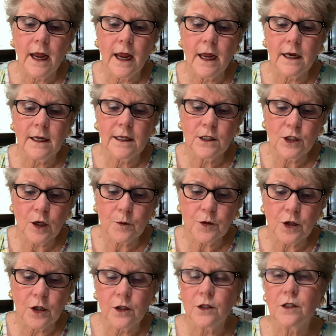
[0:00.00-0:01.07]
and
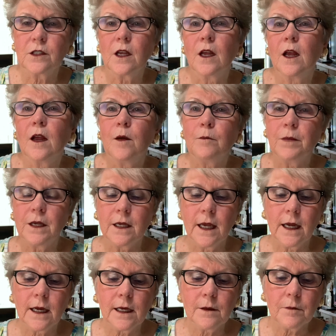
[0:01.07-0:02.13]
Egyptians
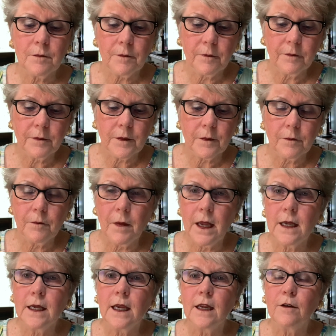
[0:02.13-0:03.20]
began
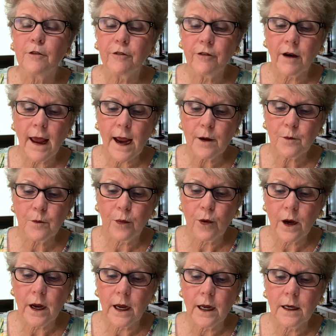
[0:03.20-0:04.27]
making flat
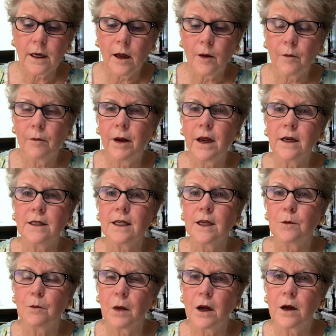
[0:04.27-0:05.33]
bread baked
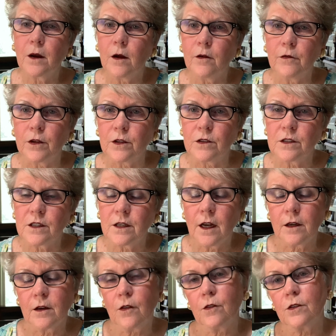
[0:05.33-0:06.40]
in mud ovens. Now,
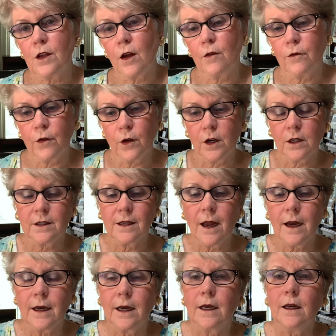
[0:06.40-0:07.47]
it doesn't sound very
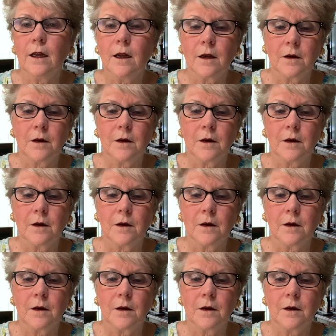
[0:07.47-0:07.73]
exciting,